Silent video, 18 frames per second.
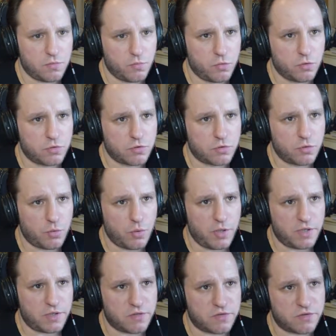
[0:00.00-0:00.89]
wood
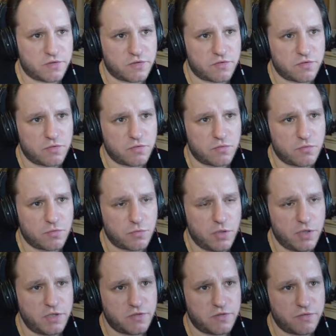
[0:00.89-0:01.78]
crates
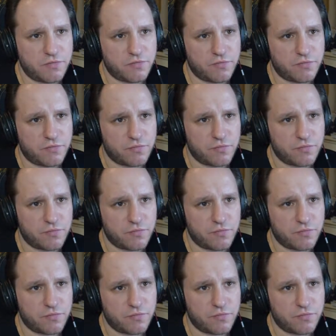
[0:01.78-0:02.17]
crates of